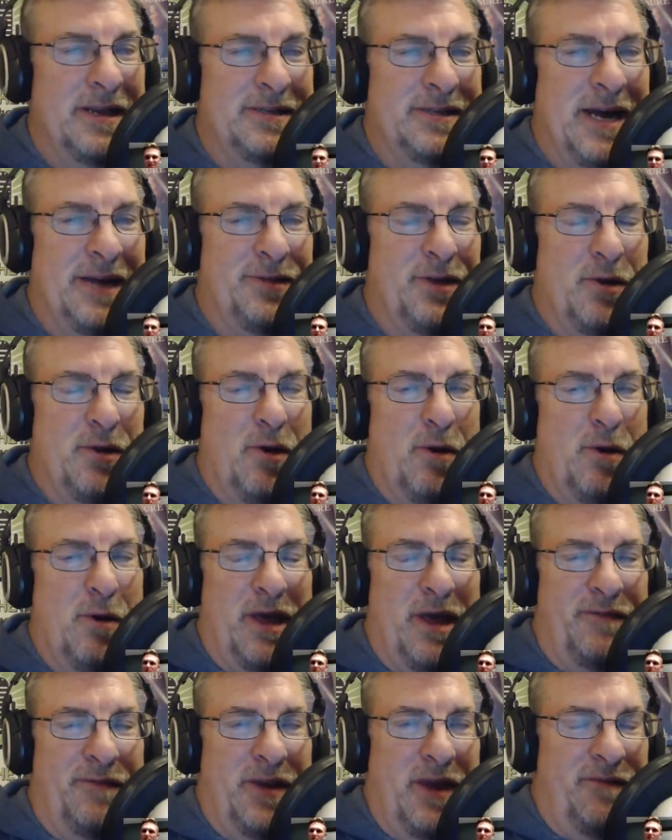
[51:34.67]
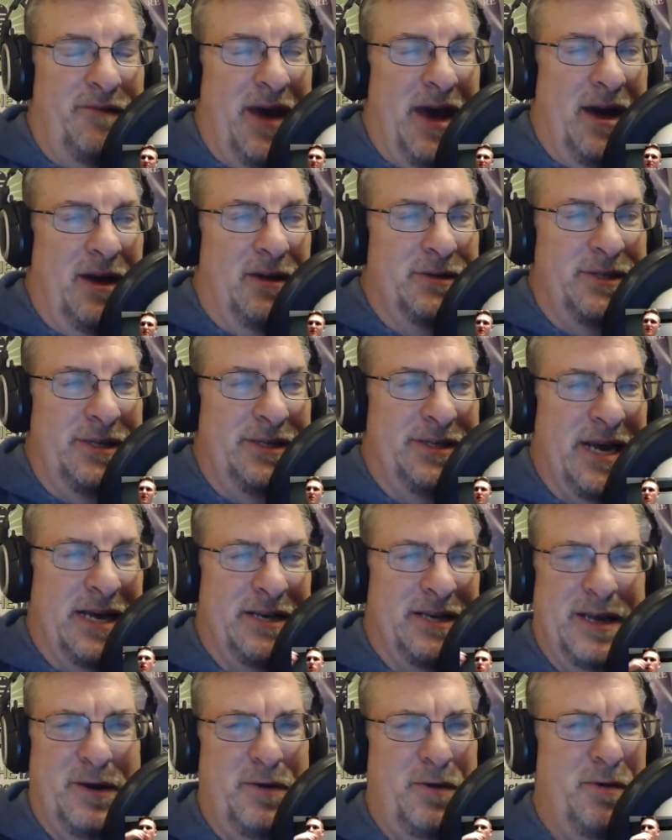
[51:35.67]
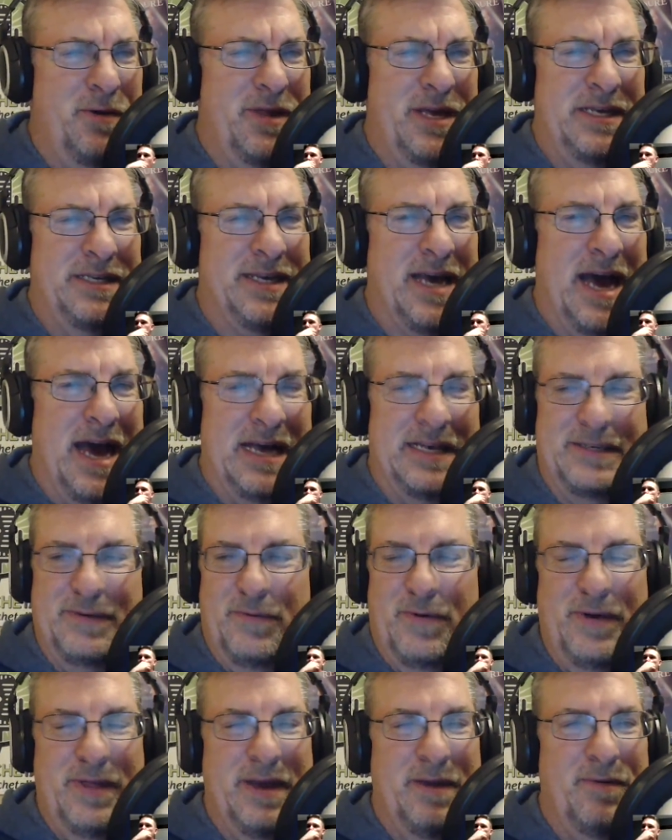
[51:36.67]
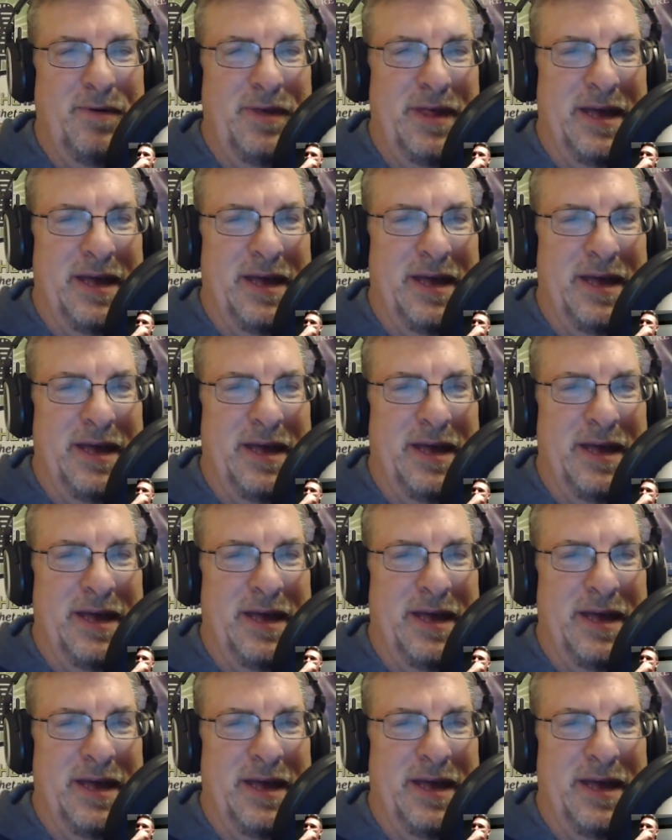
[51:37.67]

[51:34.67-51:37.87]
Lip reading: not their normal FTF hounds. These guys are like, who are these guys and where are they